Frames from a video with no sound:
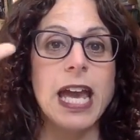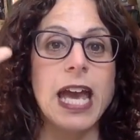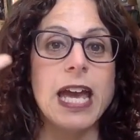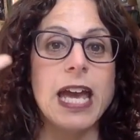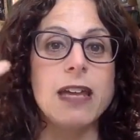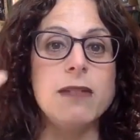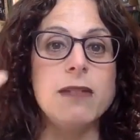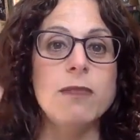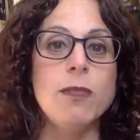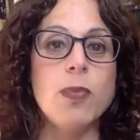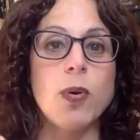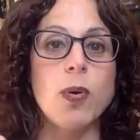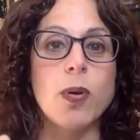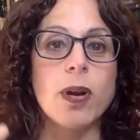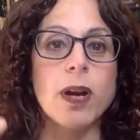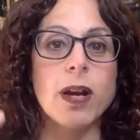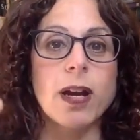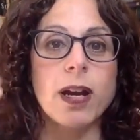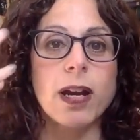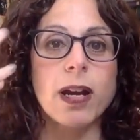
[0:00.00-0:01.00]
and
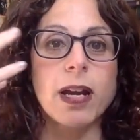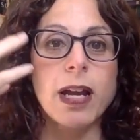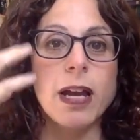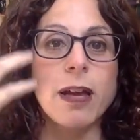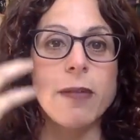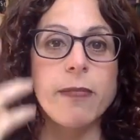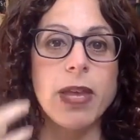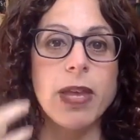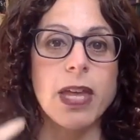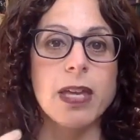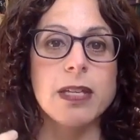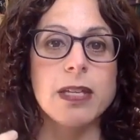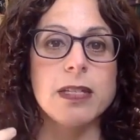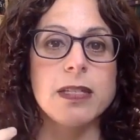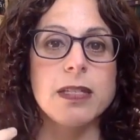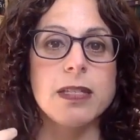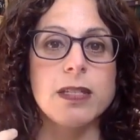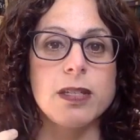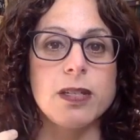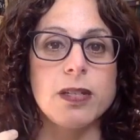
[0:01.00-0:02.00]
more coming
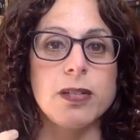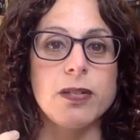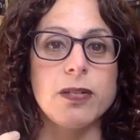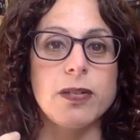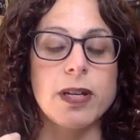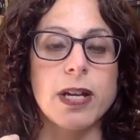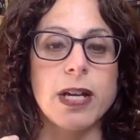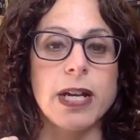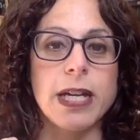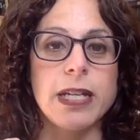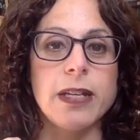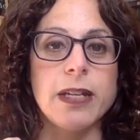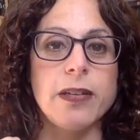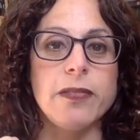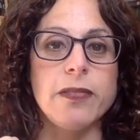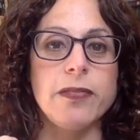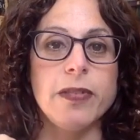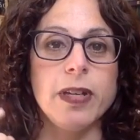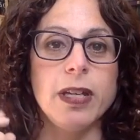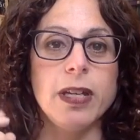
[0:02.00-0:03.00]
into a kind
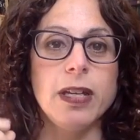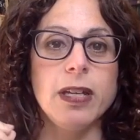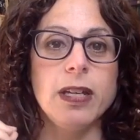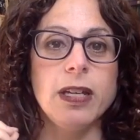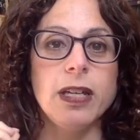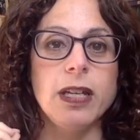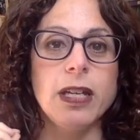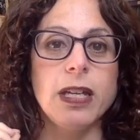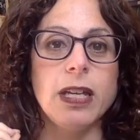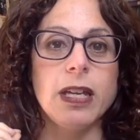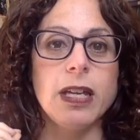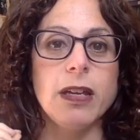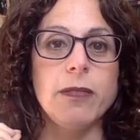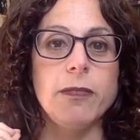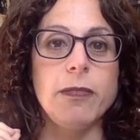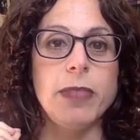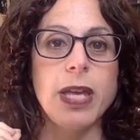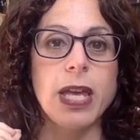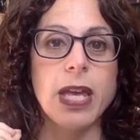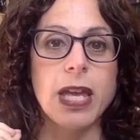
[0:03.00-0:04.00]
of
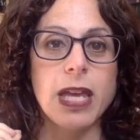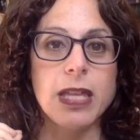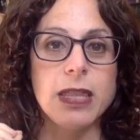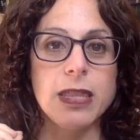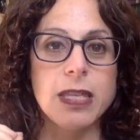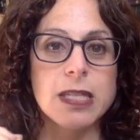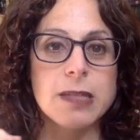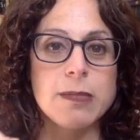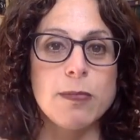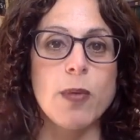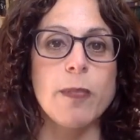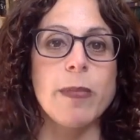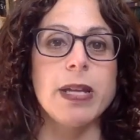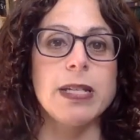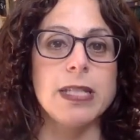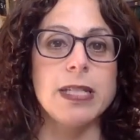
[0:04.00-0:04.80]
being in this moment